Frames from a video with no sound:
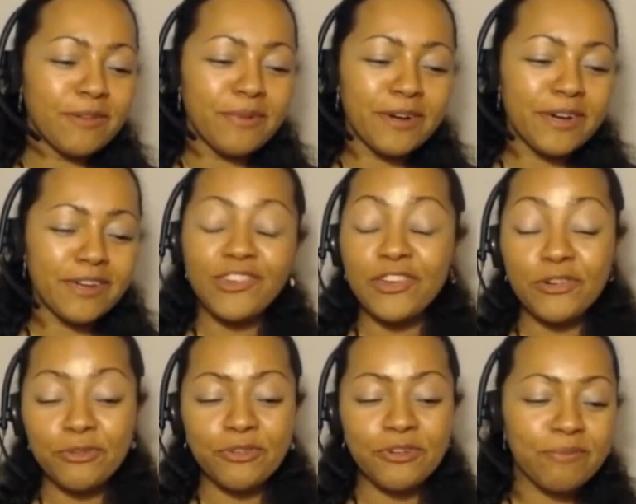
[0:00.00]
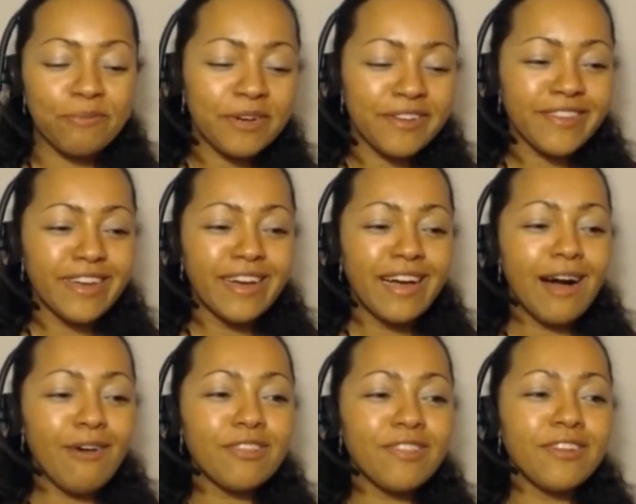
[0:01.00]
but
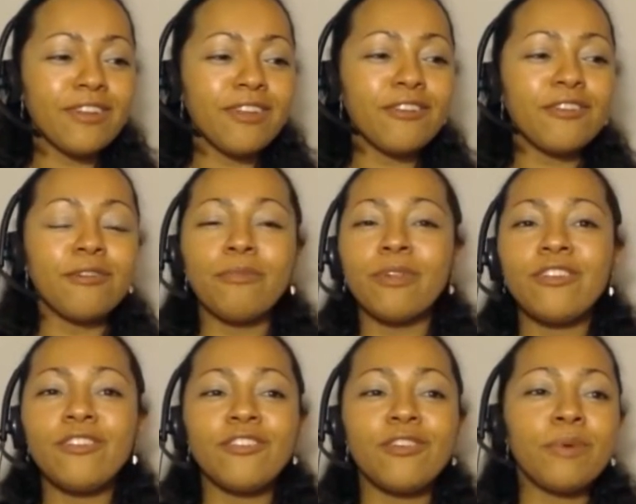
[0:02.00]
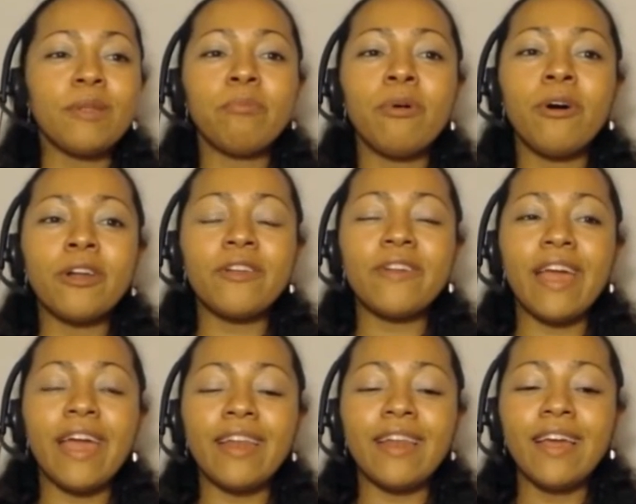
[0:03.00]
I was in a long-term relationship with a partner,
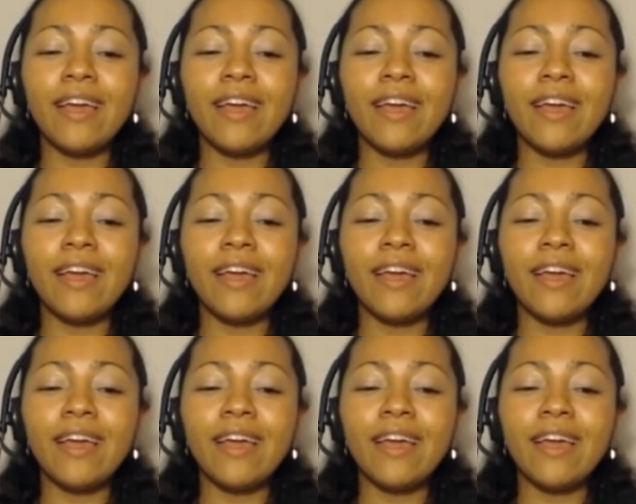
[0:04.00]
and